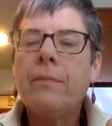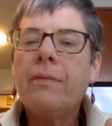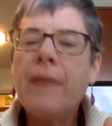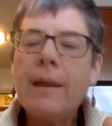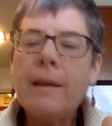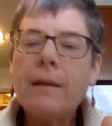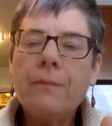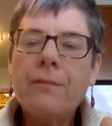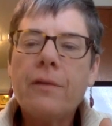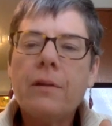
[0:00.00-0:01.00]
Thank
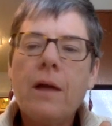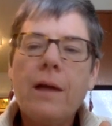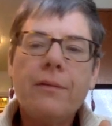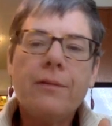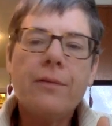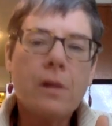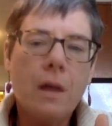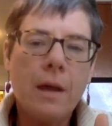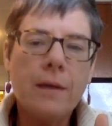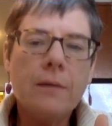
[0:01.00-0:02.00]
them for the life of your
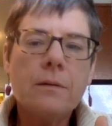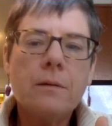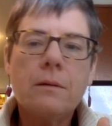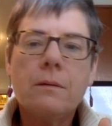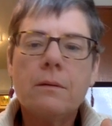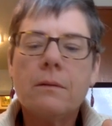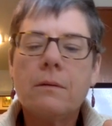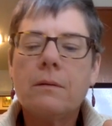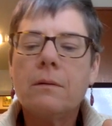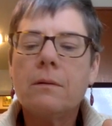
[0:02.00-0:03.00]
client
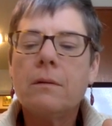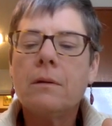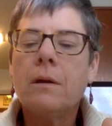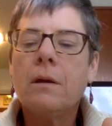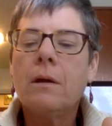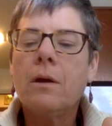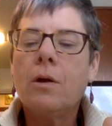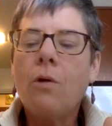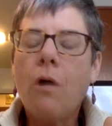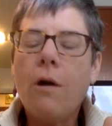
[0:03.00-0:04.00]

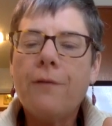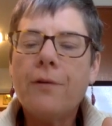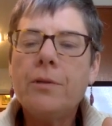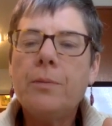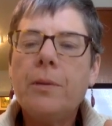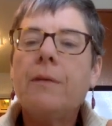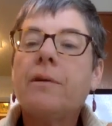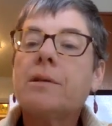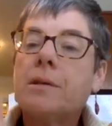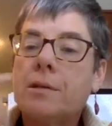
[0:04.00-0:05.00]
and offer to be
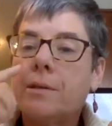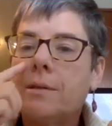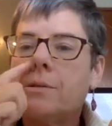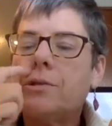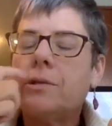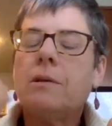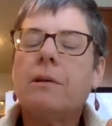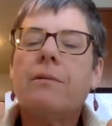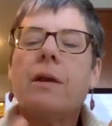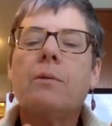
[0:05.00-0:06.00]
of assistance
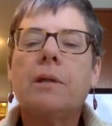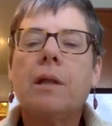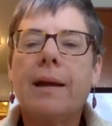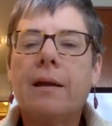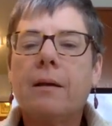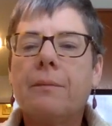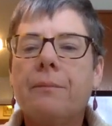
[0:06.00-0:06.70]
if they would like.